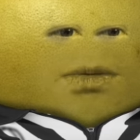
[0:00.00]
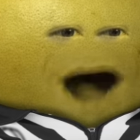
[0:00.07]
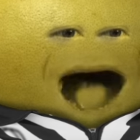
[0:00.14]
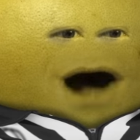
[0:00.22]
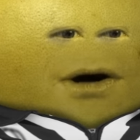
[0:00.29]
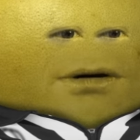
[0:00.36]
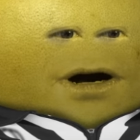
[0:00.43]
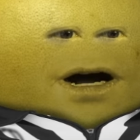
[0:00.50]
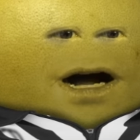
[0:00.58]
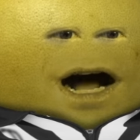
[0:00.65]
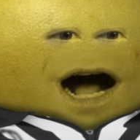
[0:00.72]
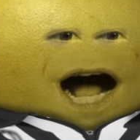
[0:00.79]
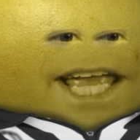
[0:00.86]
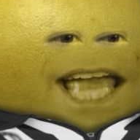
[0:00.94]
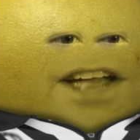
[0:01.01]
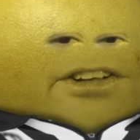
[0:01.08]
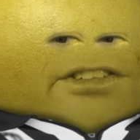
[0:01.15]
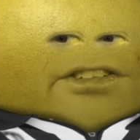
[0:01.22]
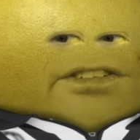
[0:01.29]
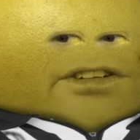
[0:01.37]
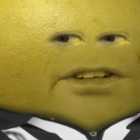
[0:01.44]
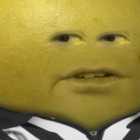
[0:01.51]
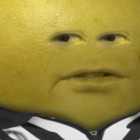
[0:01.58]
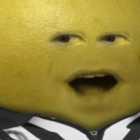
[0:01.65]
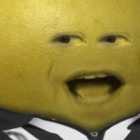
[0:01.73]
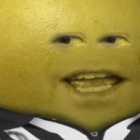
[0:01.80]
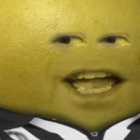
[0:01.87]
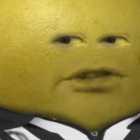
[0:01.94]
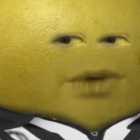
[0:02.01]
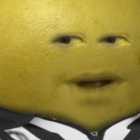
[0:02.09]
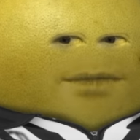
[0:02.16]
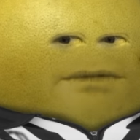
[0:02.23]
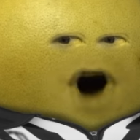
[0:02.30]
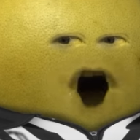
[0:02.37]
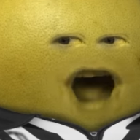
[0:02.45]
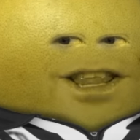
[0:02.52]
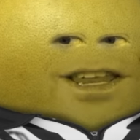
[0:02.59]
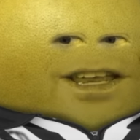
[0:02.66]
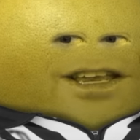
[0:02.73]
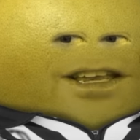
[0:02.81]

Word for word: Wow, I guess we move on?